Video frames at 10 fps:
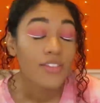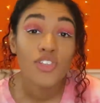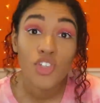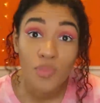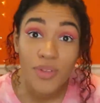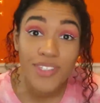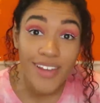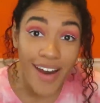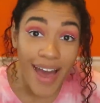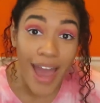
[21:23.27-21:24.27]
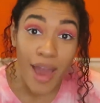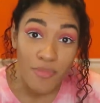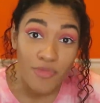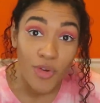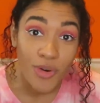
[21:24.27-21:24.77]
Superstar
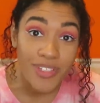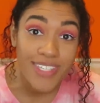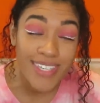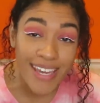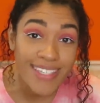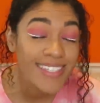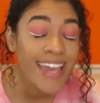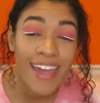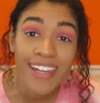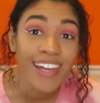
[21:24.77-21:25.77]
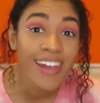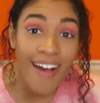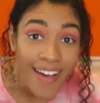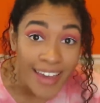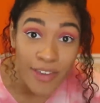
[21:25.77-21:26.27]
M46, get a
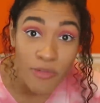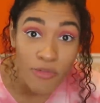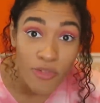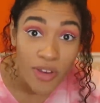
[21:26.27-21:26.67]
life.